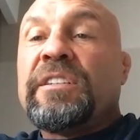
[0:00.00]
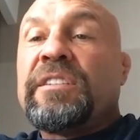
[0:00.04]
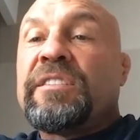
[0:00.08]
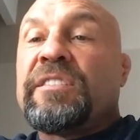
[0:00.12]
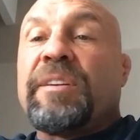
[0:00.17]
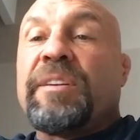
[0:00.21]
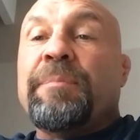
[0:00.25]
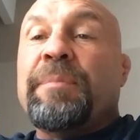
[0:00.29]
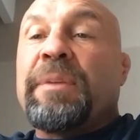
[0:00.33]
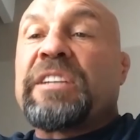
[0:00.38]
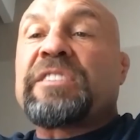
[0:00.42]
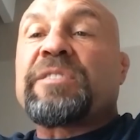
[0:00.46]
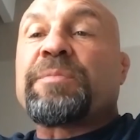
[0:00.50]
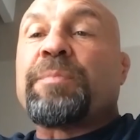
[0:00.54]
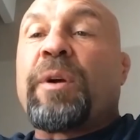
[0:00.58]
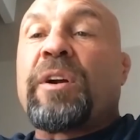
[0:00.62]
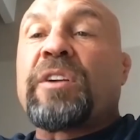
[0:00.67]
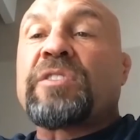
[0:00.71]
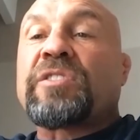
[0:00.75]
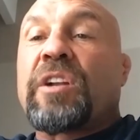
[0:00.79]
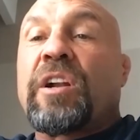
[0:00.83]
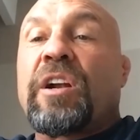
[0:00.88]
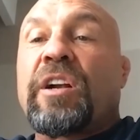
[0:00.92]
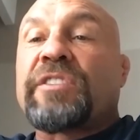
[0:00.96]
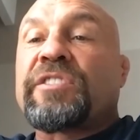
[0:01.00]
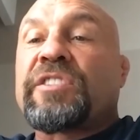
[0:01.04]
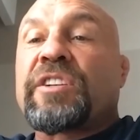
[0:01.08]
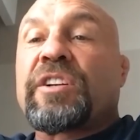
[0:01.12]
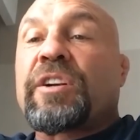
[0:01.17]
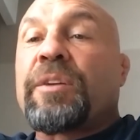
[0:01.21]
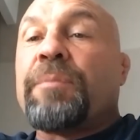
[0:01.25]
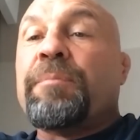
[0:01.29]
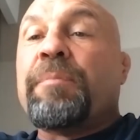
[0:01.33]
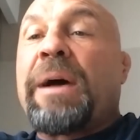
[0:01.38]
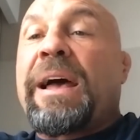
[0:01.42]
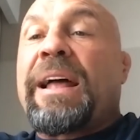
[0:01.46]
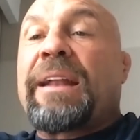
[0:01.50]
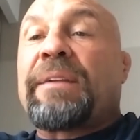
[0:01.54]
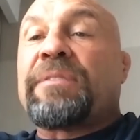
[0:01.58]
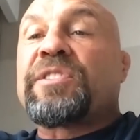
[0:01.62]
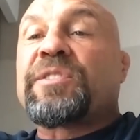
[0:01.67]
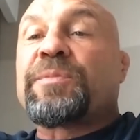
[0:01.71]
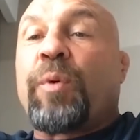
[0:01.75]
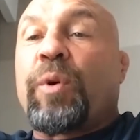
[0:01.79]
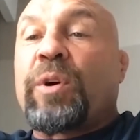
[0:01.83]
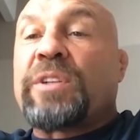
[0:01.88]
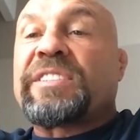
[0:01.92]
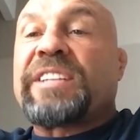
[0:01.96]
to mixed martial arts or combative
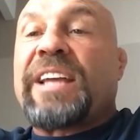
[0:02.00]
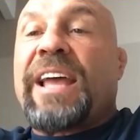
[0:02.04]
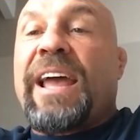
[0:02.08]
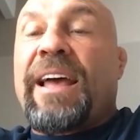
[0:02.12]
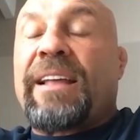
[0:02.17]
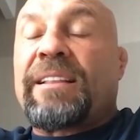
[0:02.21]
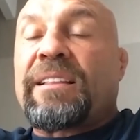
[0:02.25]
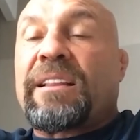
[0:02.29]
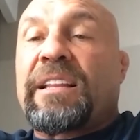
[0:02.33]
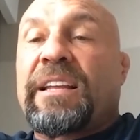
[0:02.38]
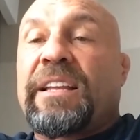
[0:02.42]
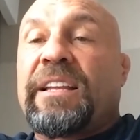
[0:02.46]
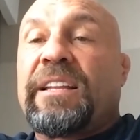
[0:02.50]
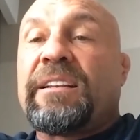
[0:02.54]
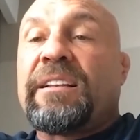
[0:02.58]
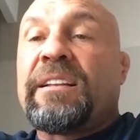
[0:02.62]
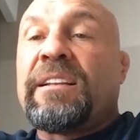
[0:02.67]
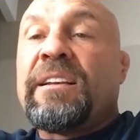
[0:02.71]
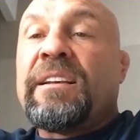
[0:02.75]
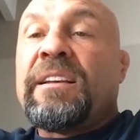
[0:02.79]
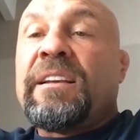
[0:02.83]
sports athlete.